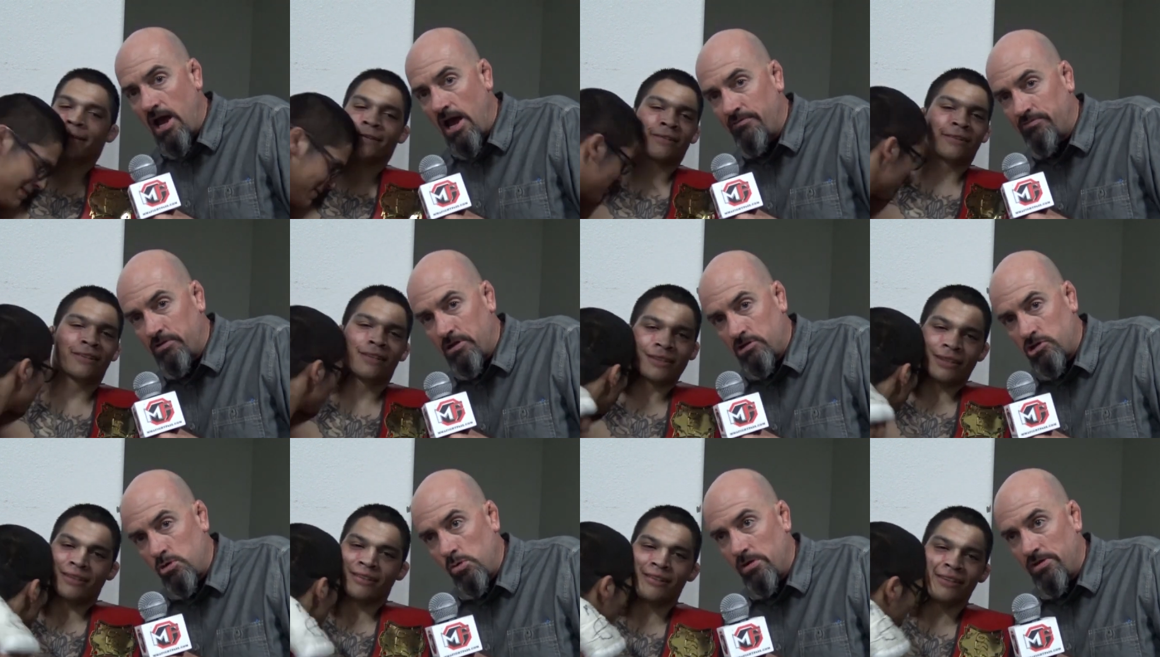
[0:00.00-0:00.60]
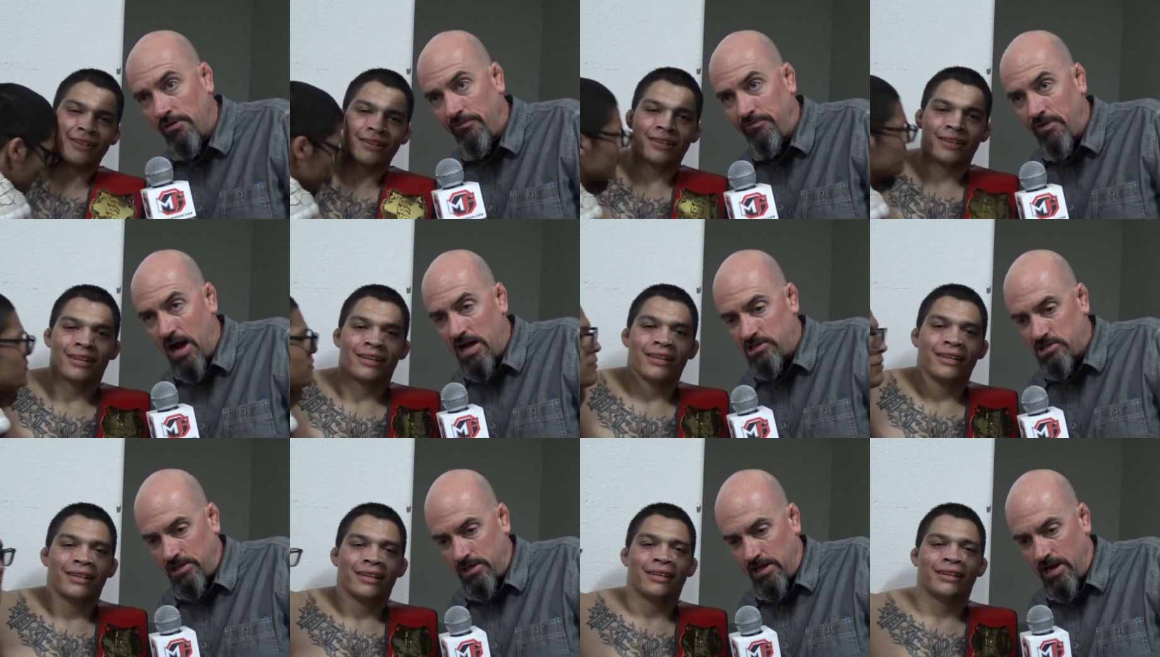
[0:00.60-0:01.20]
Speaker 1: gave two of the
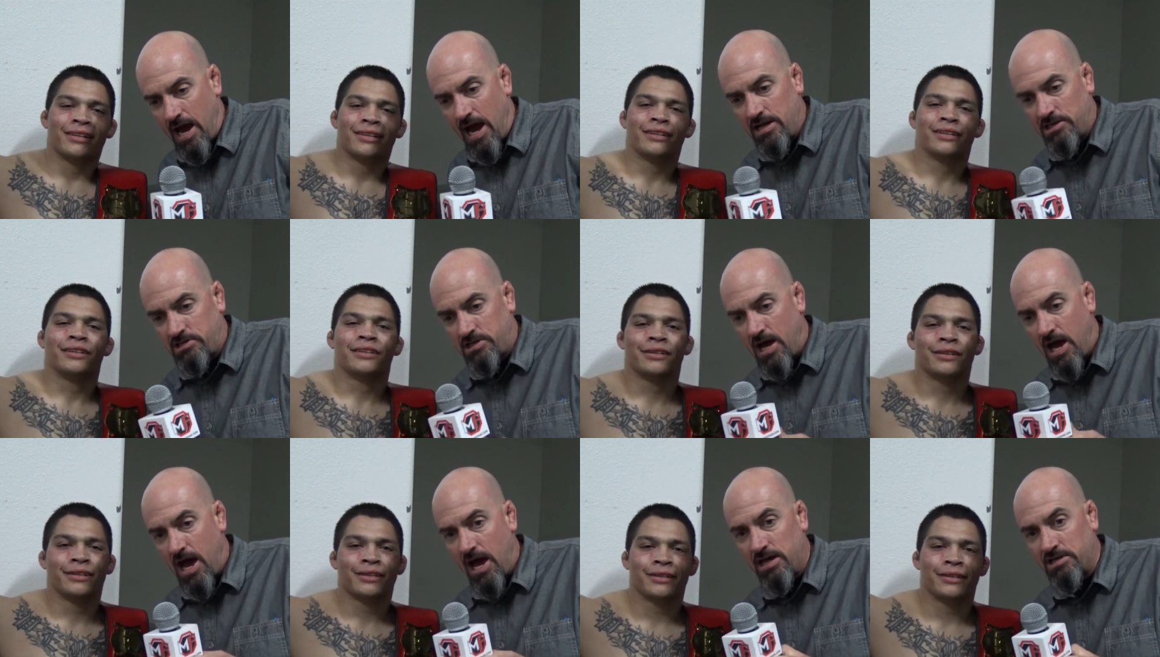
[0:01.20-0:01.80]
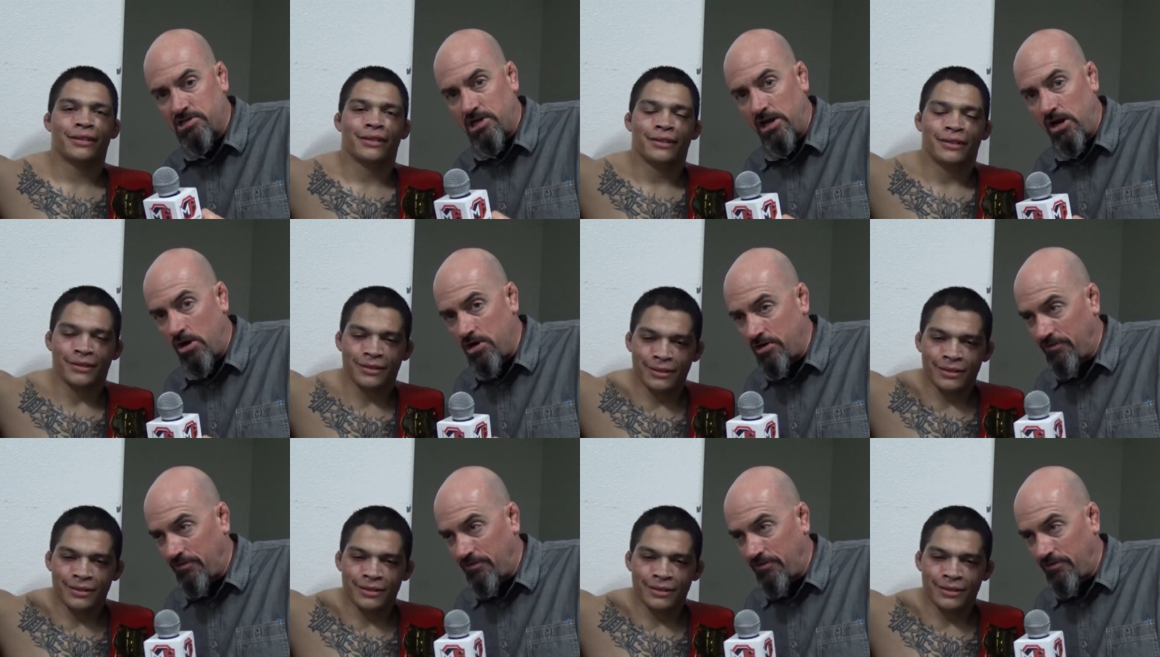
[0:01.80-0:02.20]
fights of the night, guys. I know